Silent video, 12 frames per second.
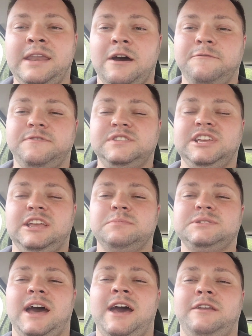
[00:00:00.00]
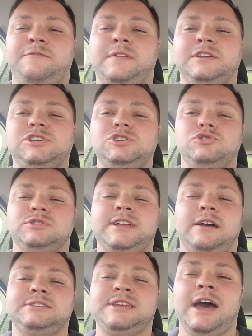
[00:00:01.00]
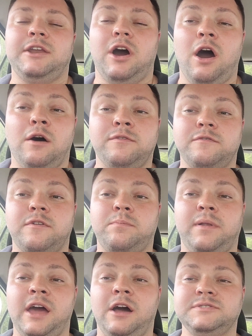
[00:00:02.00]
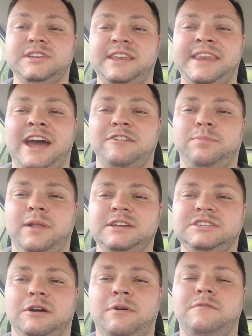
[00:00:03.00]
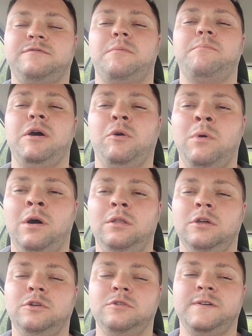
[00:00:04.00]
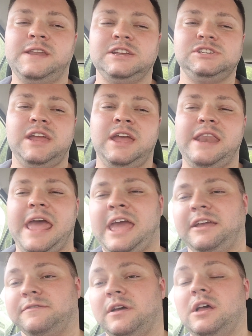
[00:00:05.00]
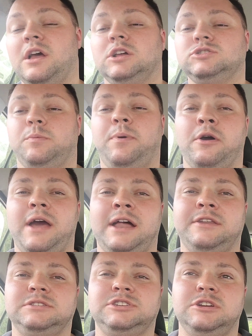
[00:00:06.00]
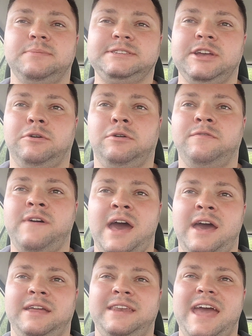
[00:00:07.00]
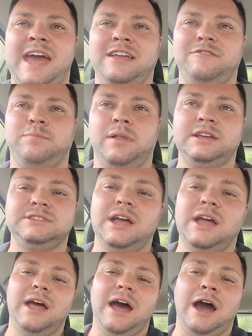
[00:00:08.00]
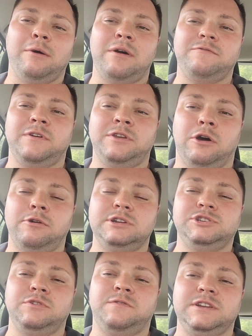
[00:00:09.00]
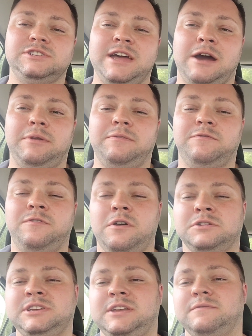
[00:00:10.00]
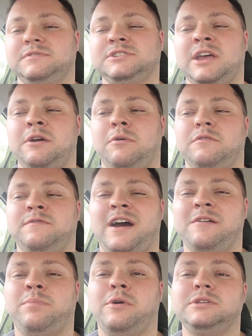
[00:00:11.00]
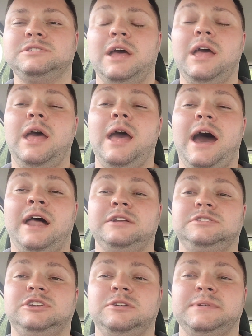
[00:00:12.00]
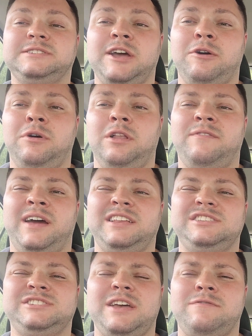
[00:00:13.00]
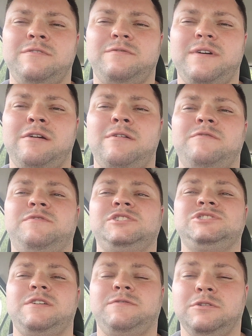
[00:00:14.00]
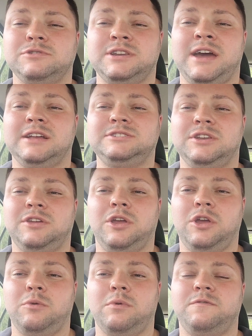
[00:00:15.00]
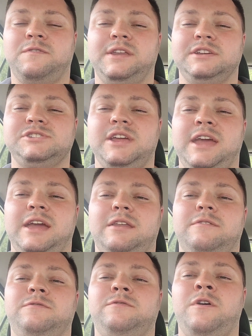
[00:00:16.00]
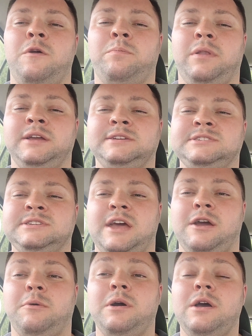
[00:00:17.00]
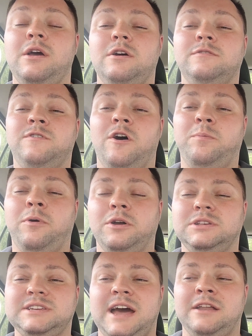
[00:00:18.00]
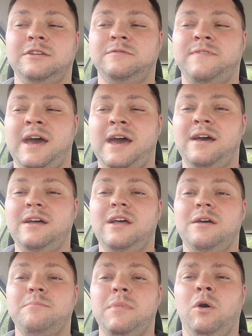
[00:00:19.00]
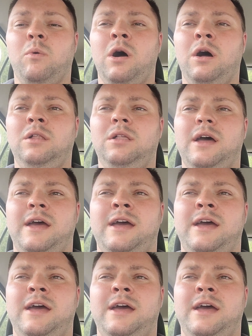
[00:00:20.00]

now for the teams I had finishing just outside of the playoffs. In 9th place I went for Millwall, who finished in 8th, so a point added to my total there. In 8th place I went for Norwich, who finished down in 13th, so 5 points added to my total. And then in 7th, I went for Sheffield United, who finished in 3rd place, so 4 points added there. Millwall,